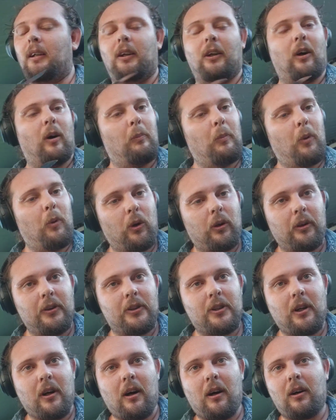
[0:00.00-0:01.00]
You got more
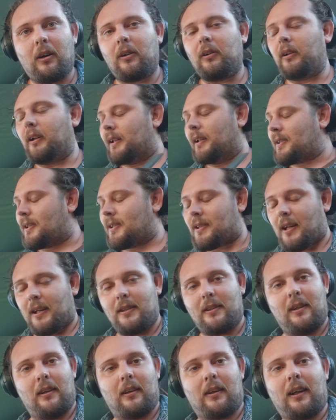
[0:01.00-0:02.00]
control. It's just
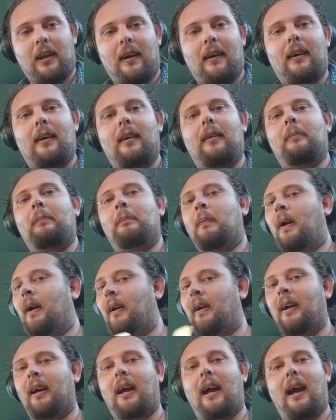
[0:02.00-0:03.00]
easier to cut,
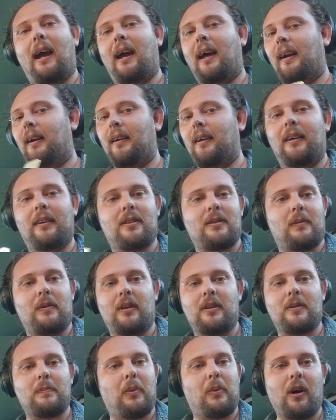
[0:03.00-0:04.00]
and
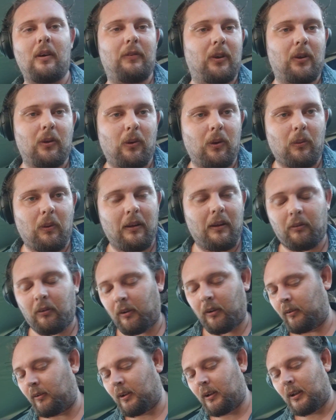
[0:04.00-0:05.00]
it's perfect all the way
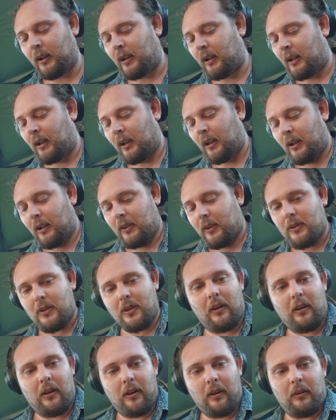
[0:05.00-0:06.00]
through.
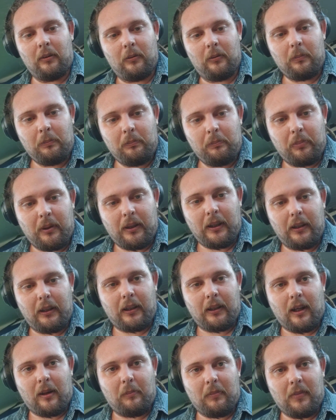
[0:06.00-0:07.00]
So bring
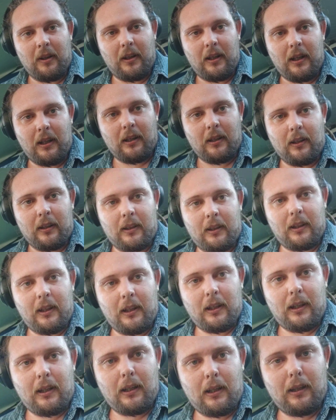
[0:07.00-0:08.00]
the camera down
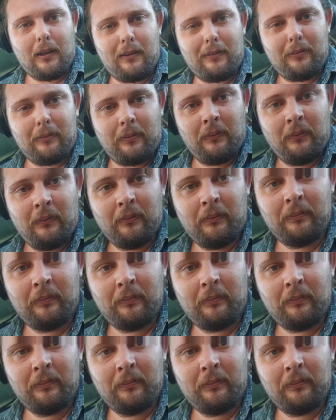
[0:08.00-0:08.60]
again,